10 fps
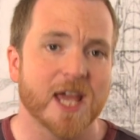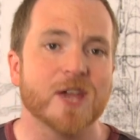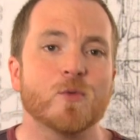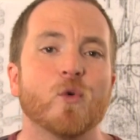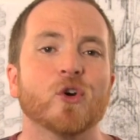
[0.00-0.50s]

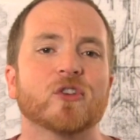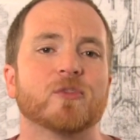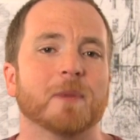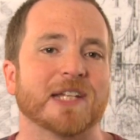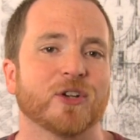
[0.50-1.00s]
It
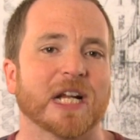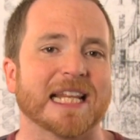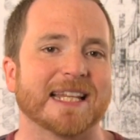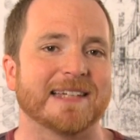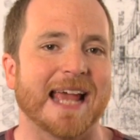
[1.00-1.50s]
works by turning
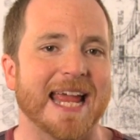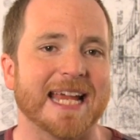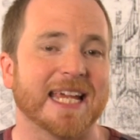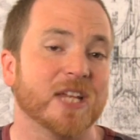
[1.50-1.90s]
the tank